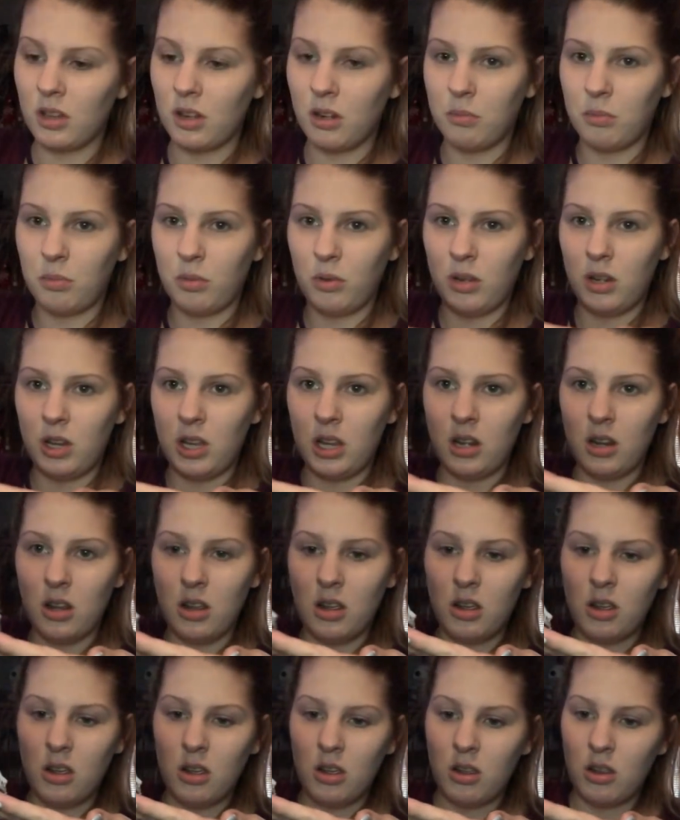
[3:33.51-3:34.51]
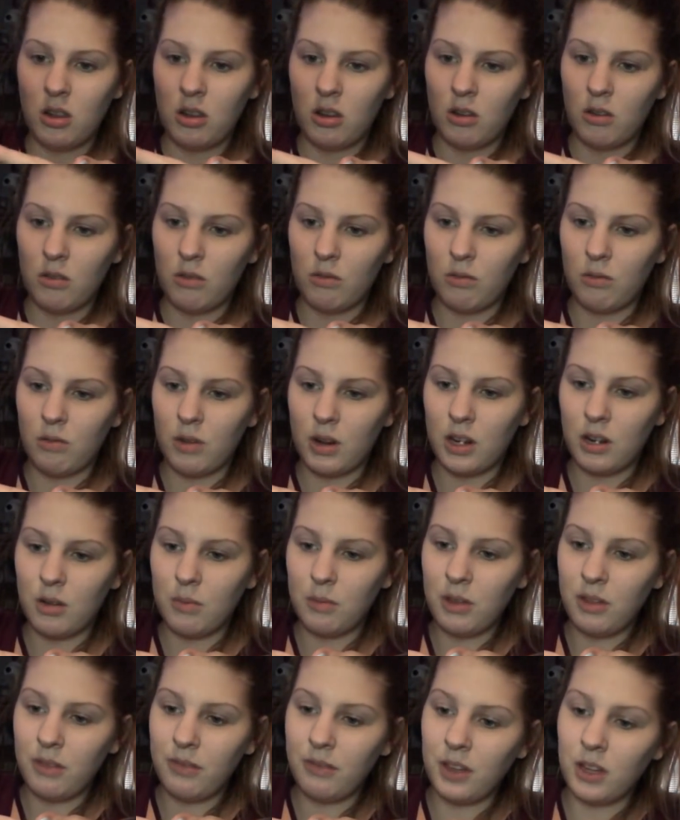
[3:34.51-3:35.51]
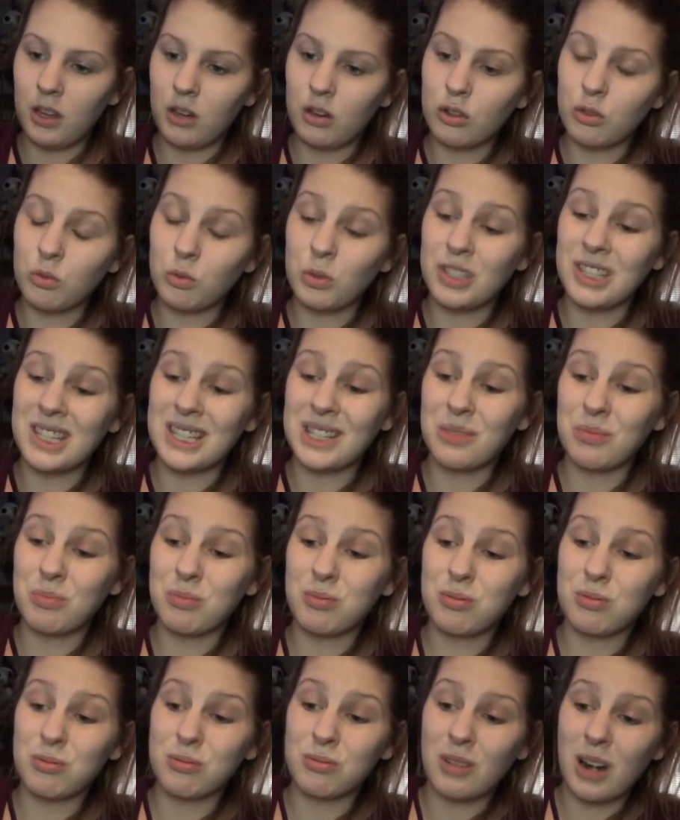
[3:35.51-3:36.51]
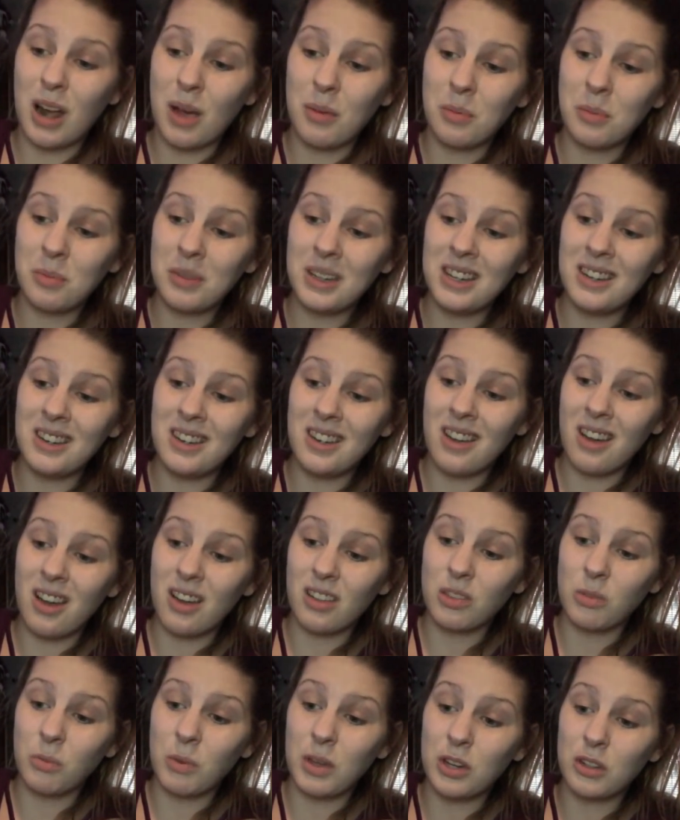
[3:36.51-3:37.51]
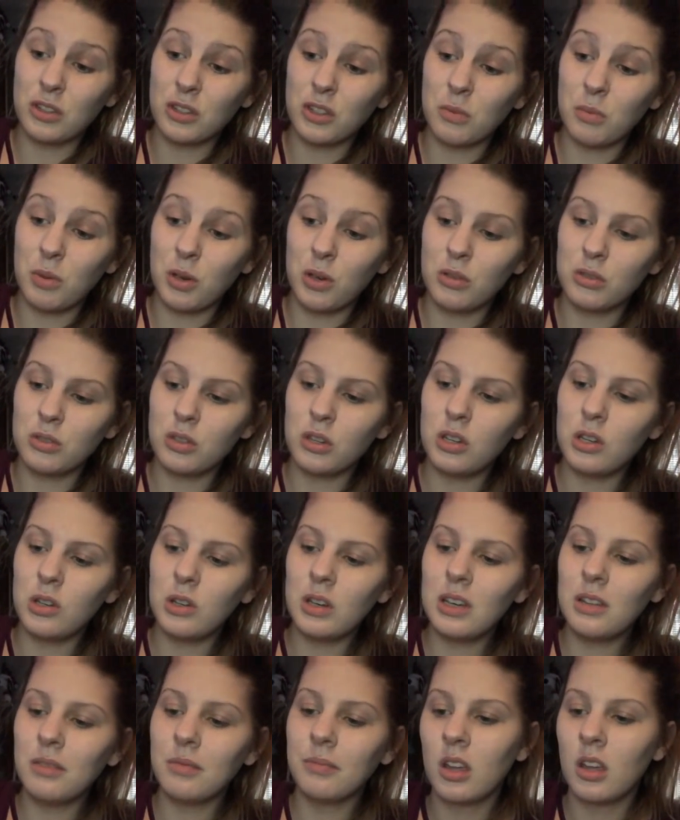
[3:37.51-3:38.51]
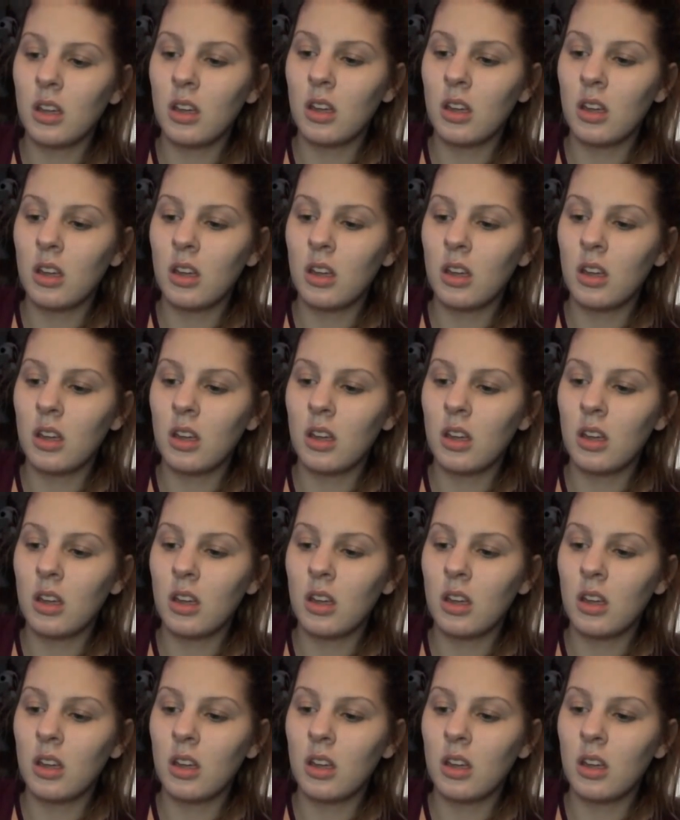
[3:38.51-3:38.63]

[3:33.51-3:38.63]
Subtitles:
gonna put it right on my fingers, which is probably not the way you're supposed to do it.